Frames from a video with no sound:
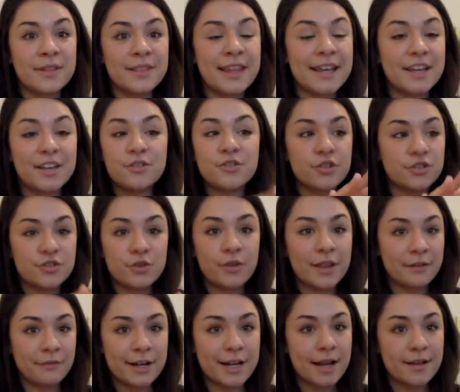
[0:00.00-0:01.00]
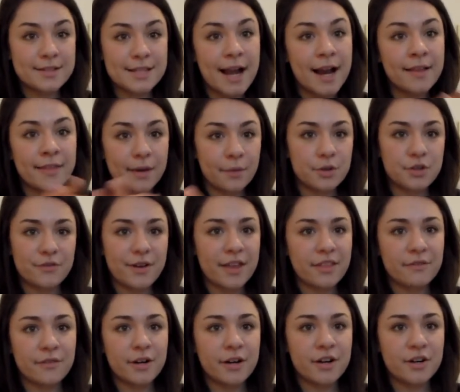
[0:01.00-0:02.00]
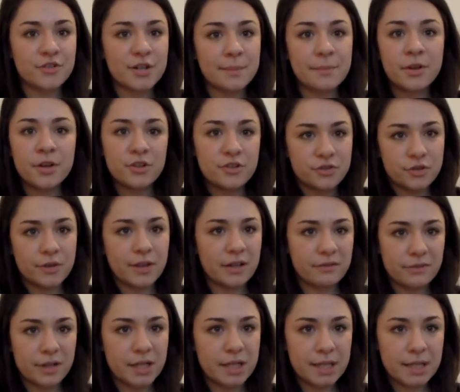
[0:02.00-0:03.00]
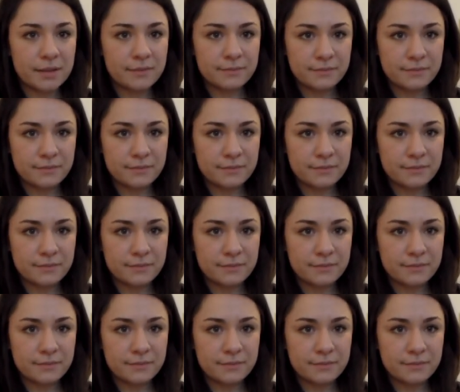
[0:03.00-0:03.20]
Like, you just don't like running outside? Like, would you rather run on a treadmill or you just don't like running?